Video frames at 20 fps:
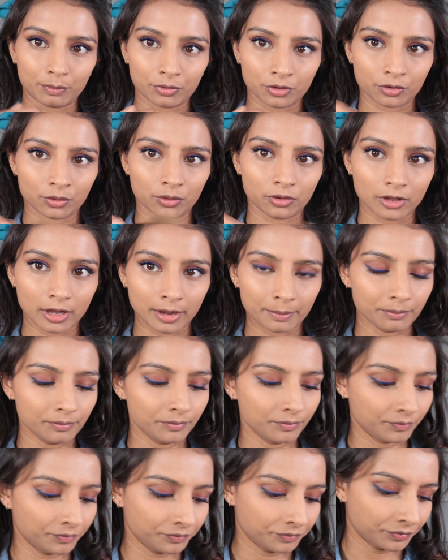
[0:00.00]
through them
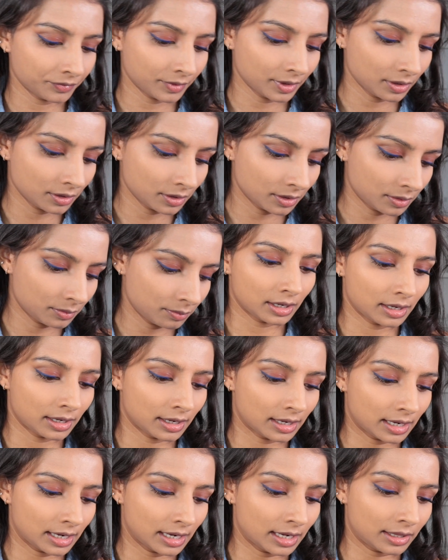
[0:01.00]

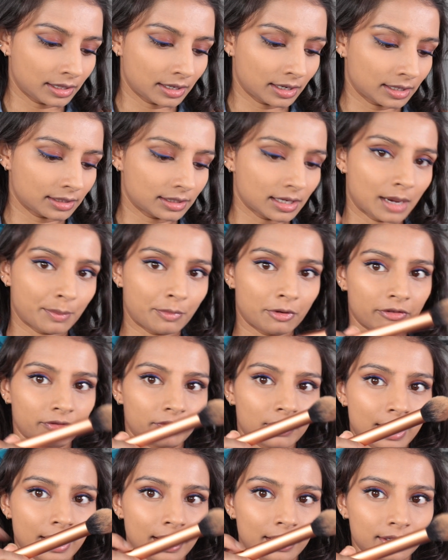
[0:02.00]
and then I tap off
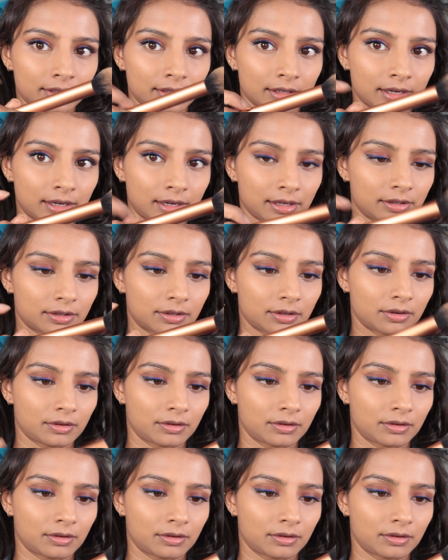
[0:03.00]
the excess.